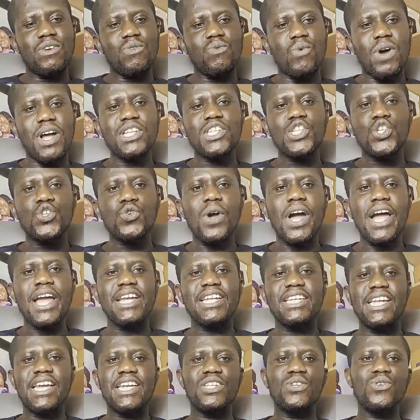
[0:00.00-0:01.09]
Once you are
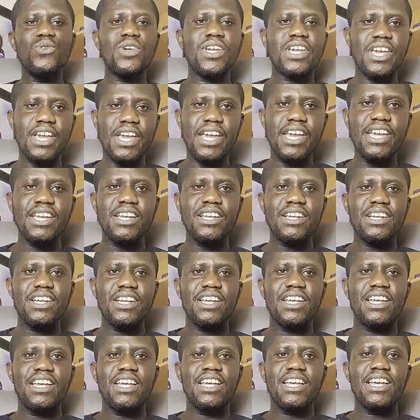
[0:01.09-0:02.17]
in the UK,
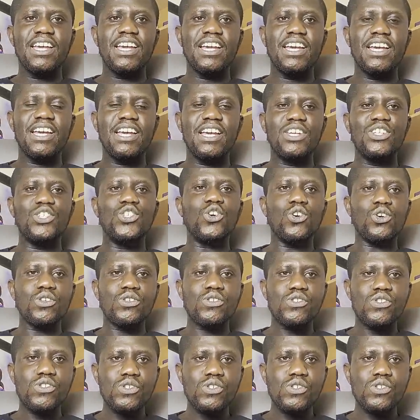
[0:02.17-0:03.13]
your